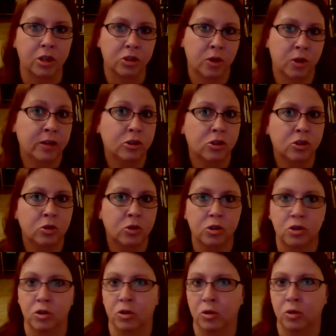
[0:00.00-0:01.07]
tractor
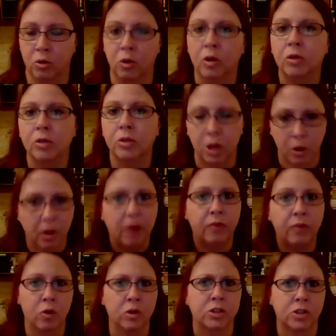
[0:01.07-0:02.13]
stores or
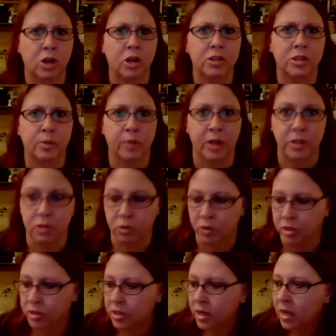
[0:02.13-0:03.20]
of course dog supply
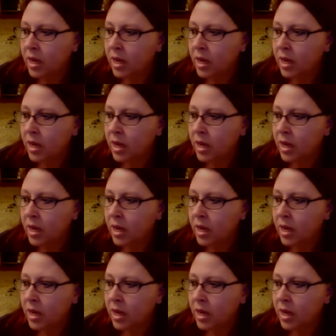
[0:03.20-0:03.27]
stores.